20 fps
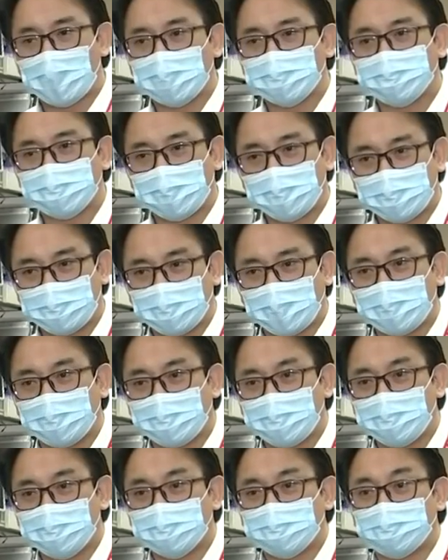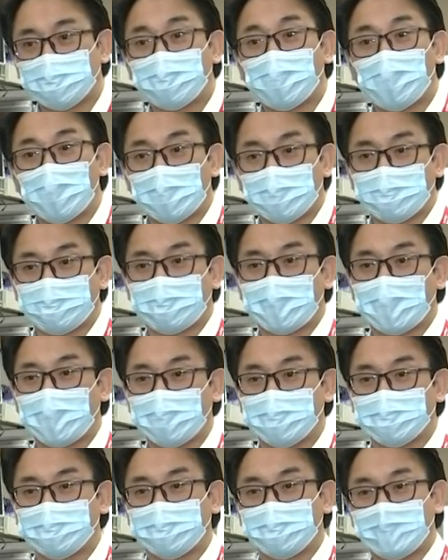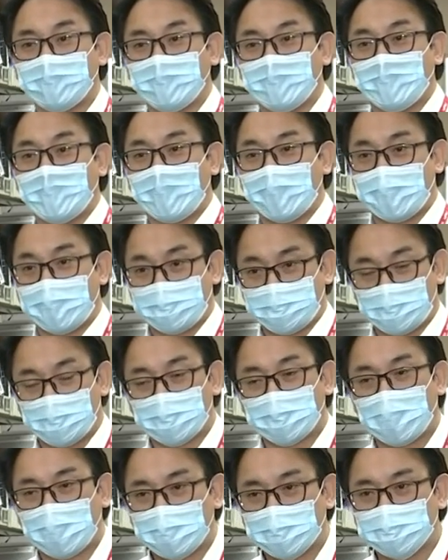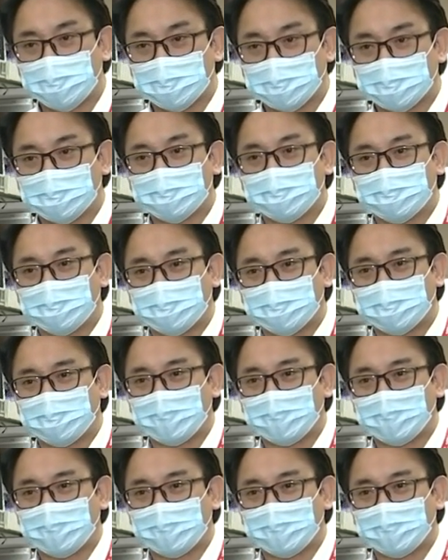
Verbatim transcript: up in at least four or five uh, locations.